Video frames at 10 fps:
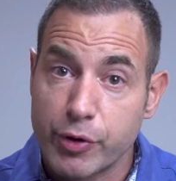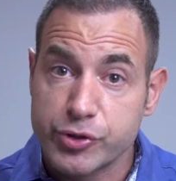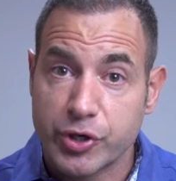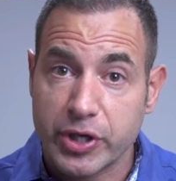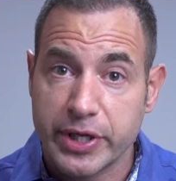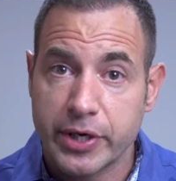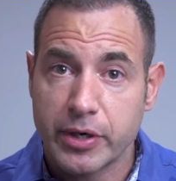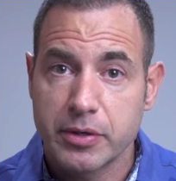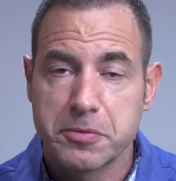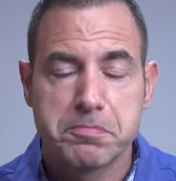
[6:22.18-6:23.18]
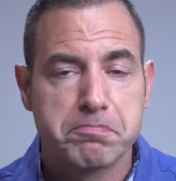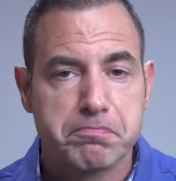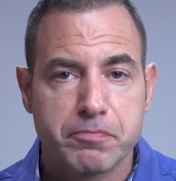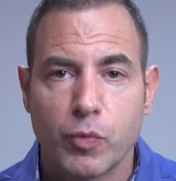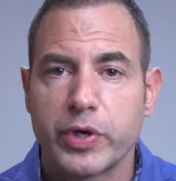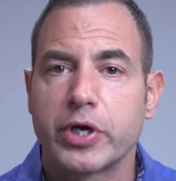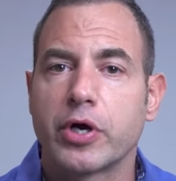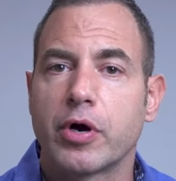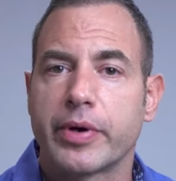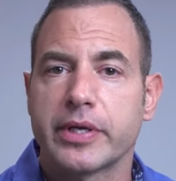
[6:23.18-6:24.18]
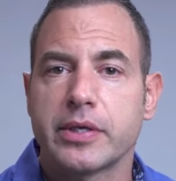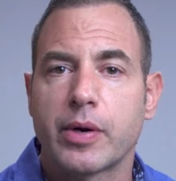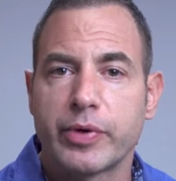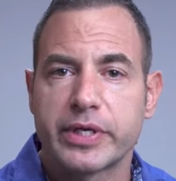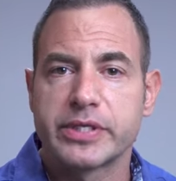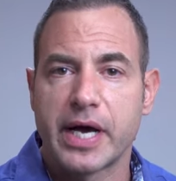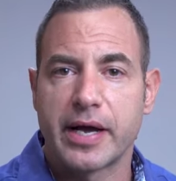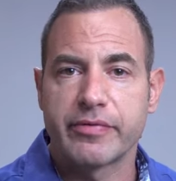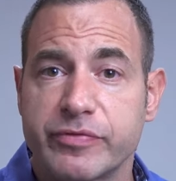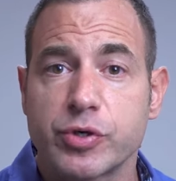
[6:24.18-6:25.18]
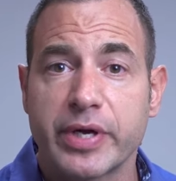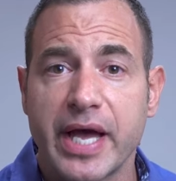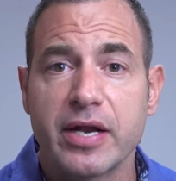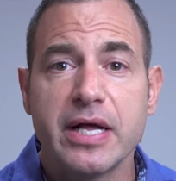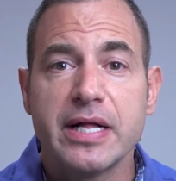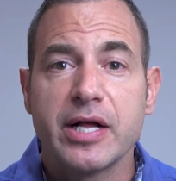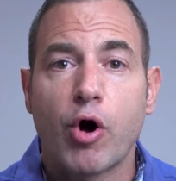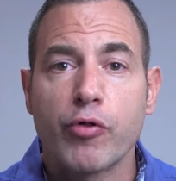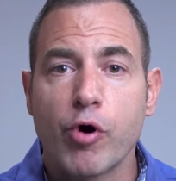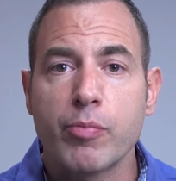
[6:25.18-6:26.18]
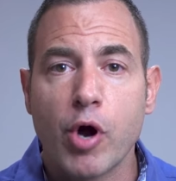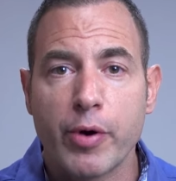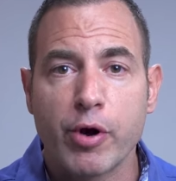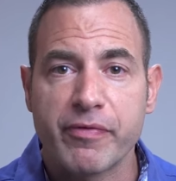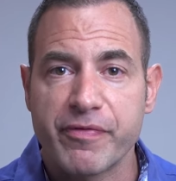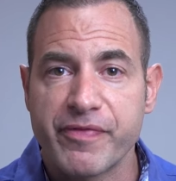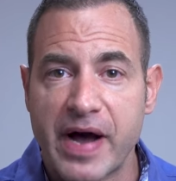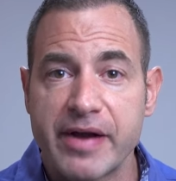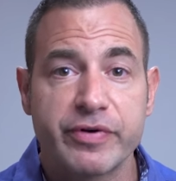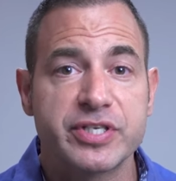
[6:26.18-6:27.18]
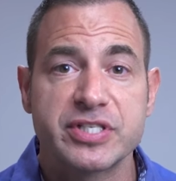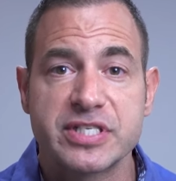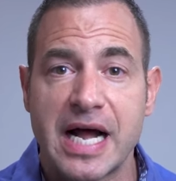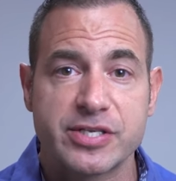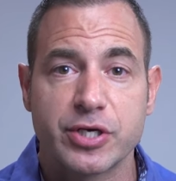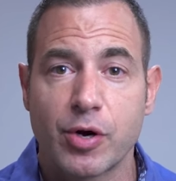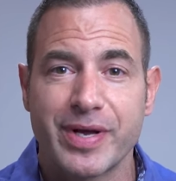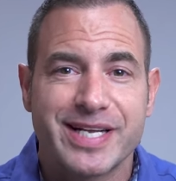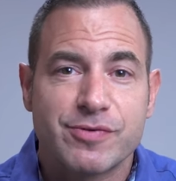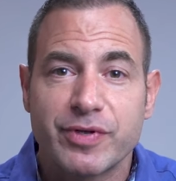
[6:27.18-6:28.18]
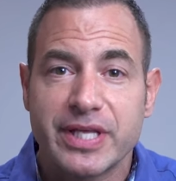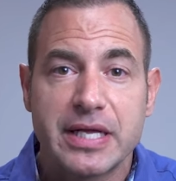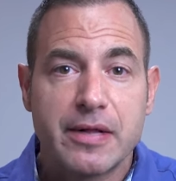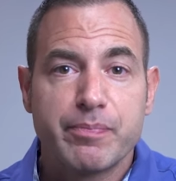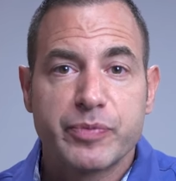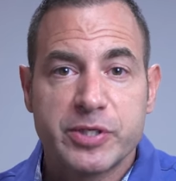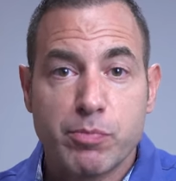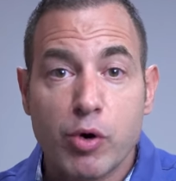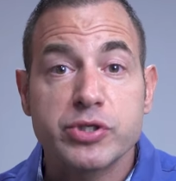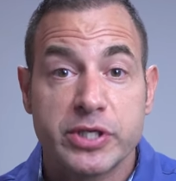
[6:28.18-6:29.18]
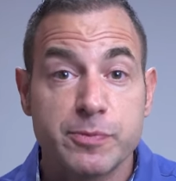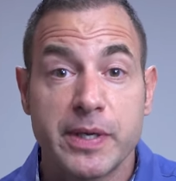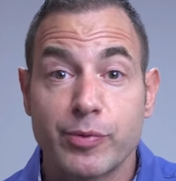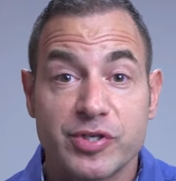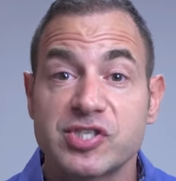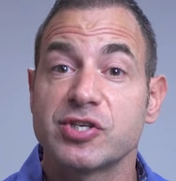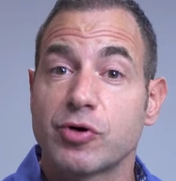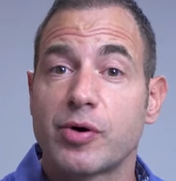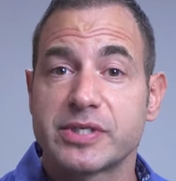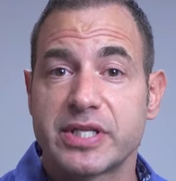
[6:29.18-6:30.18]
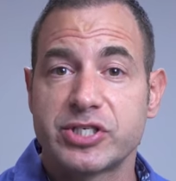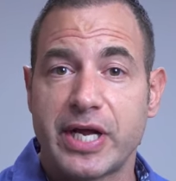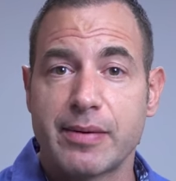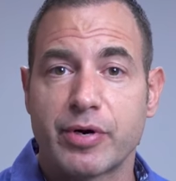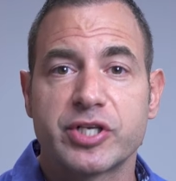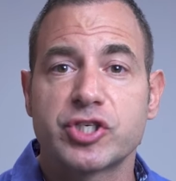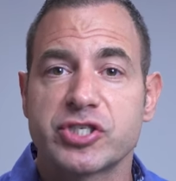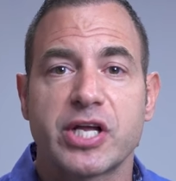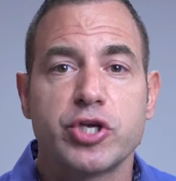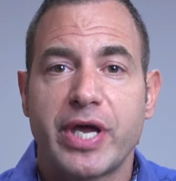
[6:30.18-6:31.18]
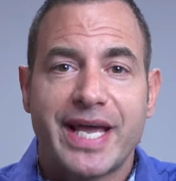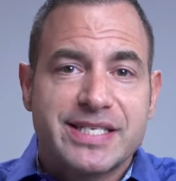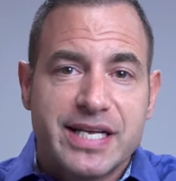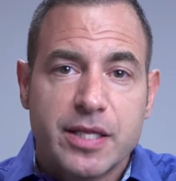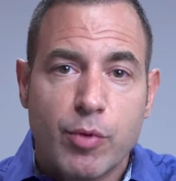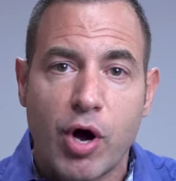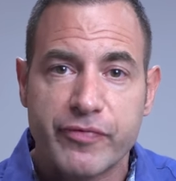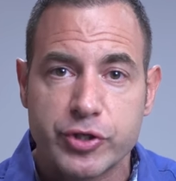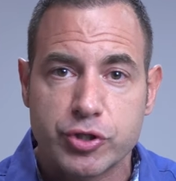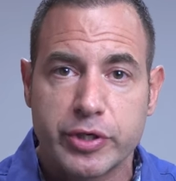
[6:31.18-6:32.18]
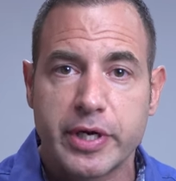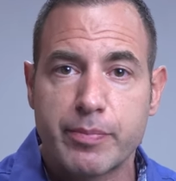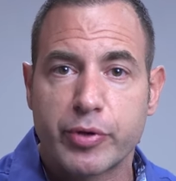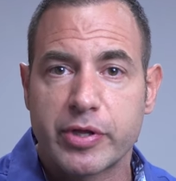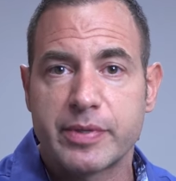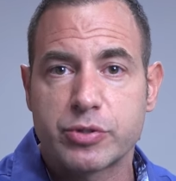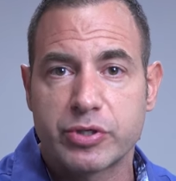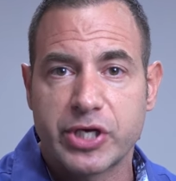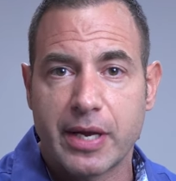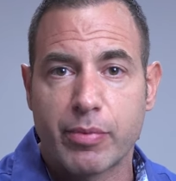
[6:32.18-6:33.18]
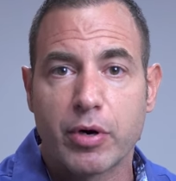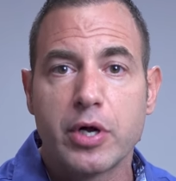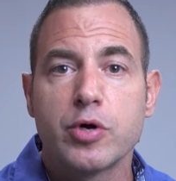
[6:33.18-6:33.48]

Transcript: those are clear, we can go in and we can dive. So again, although I'm going over five reasons not to go in, it's really, the, most of these people can still go into the chamber. It's just that you can't take them off the street and put them into a chamber